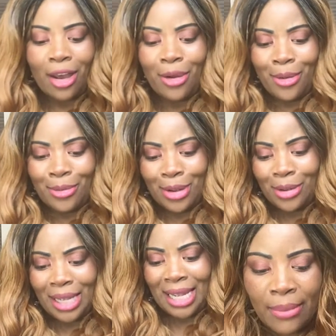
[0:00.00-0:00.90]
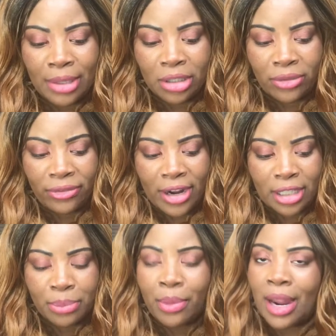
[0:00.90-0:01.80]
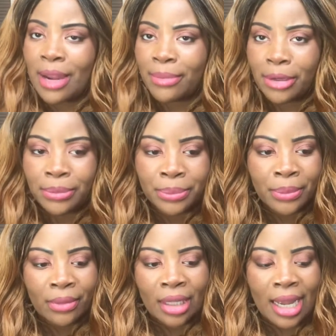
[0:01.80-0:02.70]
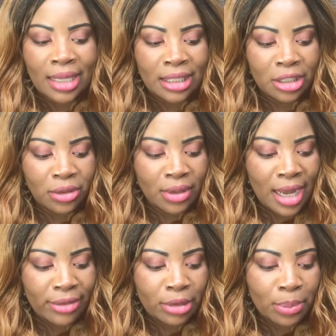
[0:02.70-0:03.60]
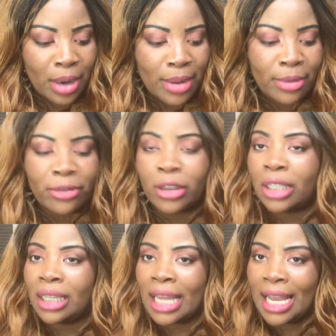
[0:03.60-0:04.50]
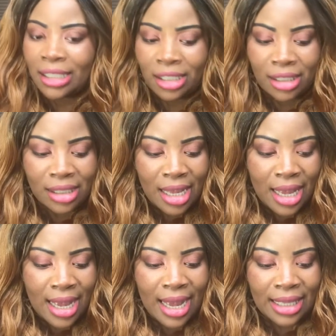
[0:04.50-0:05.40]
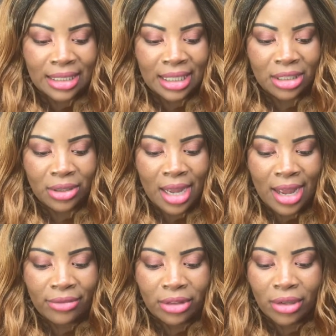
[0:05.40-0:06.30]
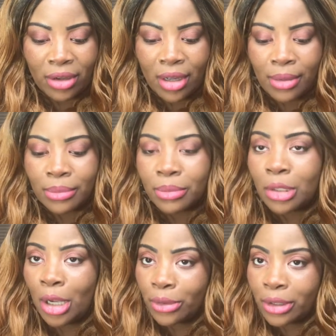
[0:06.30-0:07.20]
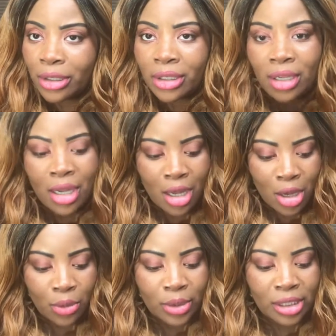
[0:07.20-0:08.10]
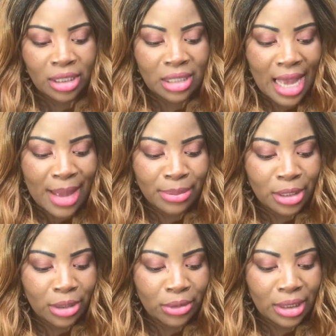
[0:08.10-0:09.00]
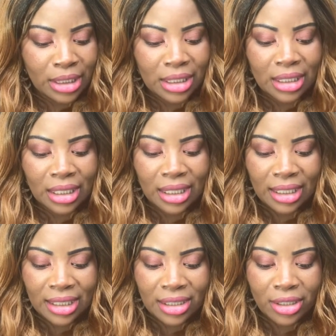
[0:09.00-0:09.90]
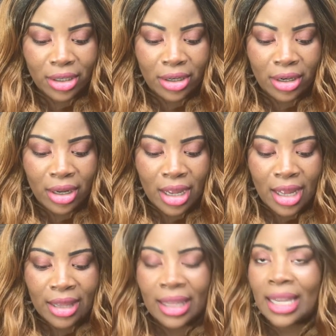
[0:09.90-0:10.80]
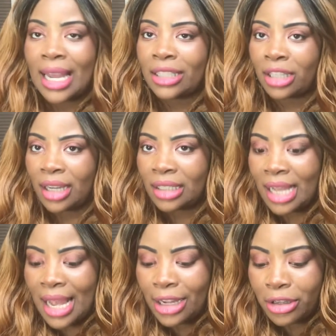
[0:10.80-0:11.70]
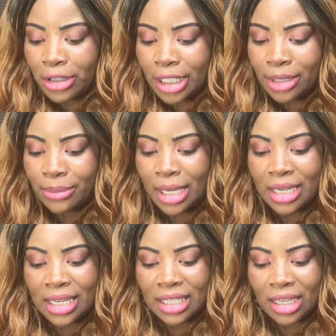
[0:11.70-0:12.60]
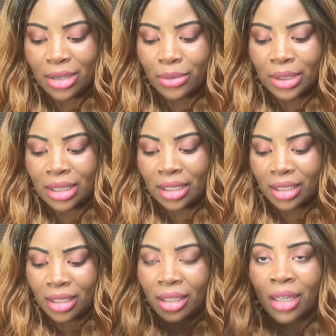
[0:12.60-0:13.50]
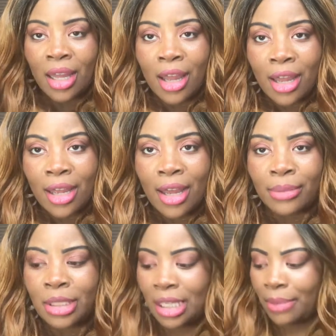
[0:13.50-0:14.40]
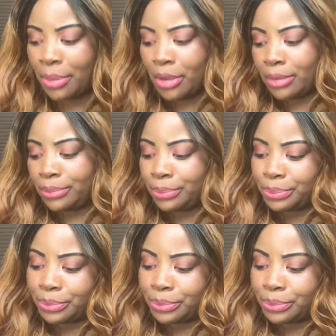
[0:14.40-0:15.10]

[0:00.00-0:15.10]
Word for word: Oh, okay. I mean, you fresh primer, and then you have the primer for your lashes, and then you have the um, toner, which is absolutely good. Cleanser, they got your under eye cream and they did it with the um, shampoo.